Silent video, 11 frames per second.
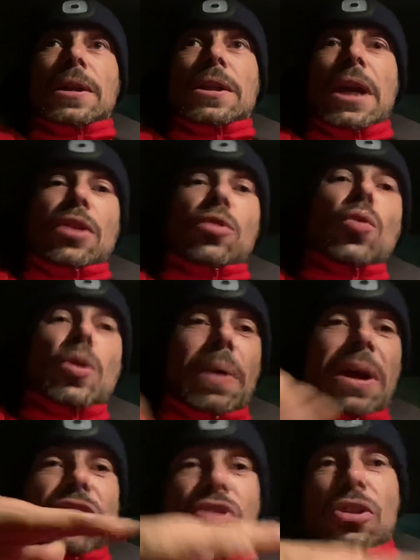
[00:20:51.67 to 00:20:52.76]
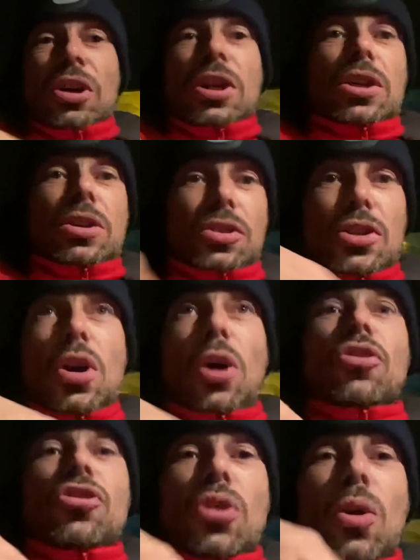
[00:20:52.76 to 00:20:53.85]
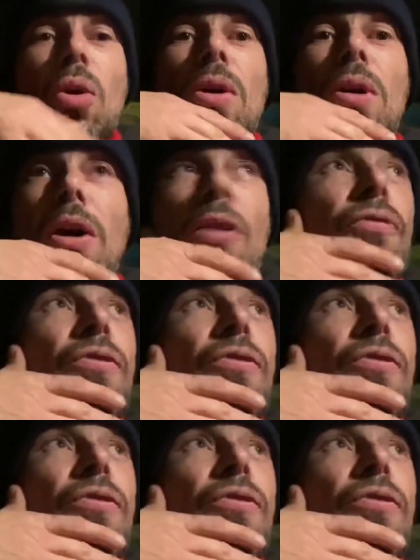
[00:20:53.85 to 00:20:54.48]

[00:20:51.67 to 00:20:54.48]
it all depends on the contour of